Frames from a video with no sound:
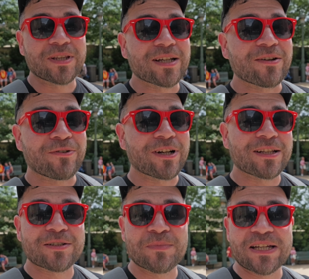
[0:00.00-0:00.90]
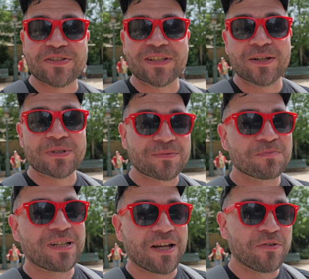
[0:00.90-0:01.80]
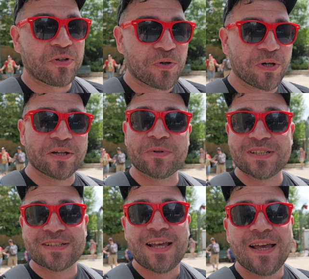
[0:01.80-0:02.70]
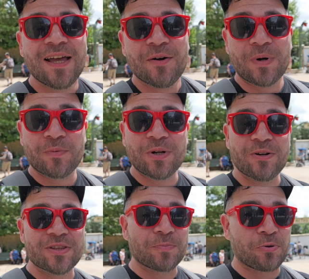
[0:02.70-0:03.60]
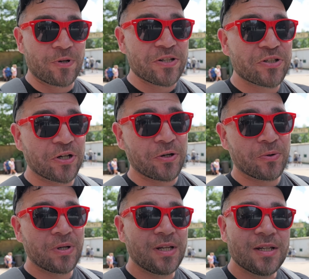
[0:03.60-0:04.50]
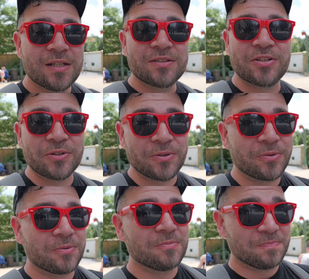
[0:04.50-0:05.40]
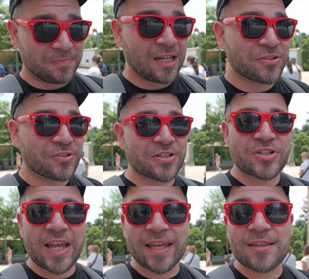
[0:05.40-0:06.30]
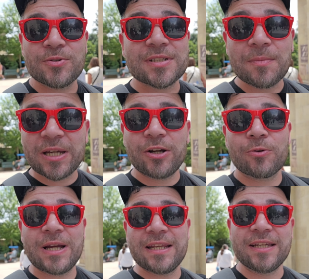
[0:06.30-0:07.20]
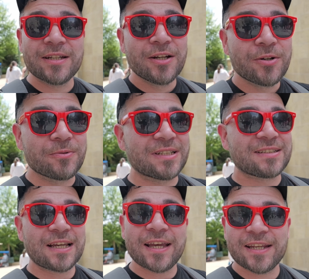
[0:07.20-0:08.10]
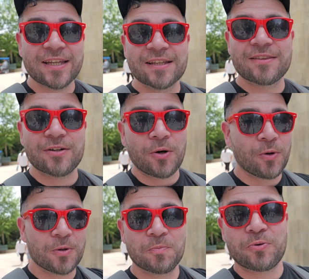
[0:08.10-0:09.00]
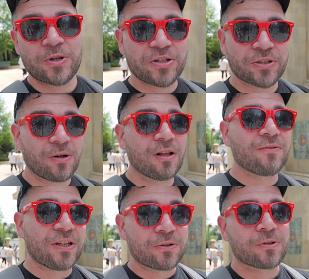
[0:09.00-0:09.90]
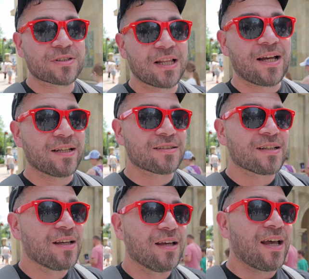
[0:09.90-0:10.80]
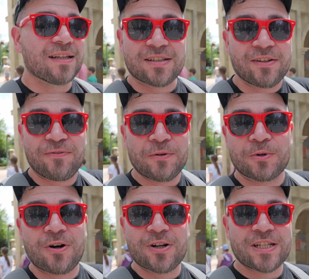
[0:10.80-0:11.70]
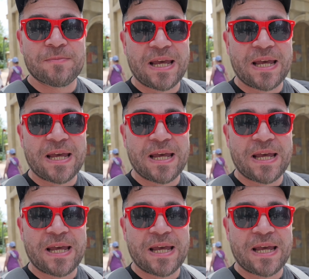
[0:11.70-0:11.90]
thing I forgot to mention that was kind of annoying was when we were in the pre-show to Monsters Unchained, there was somebody already reciting the whole pre-show, all of Igor's lines, as if it were Haunted